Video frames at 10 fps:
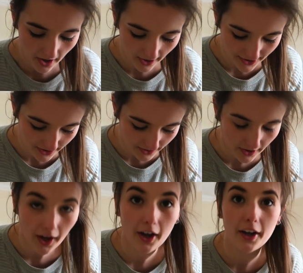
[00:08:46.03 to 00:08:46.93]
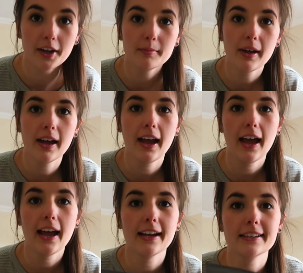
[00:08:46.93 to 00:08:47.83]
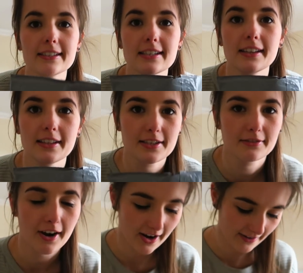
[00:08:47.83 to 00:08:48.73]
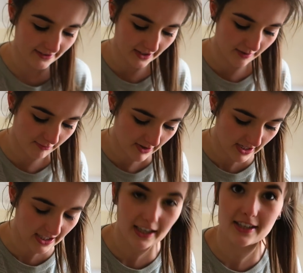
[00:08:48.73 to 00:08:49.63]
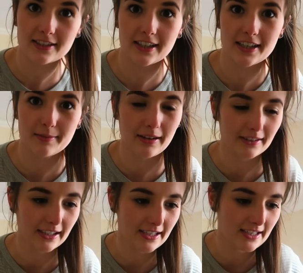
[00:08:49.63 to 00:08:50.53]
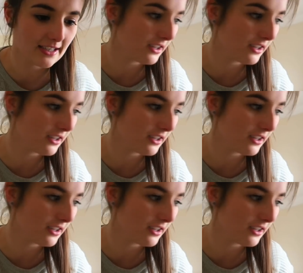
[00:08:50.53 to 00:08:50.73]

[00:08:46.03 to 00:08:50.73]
I just got home and this arrived and I'm really excited about this.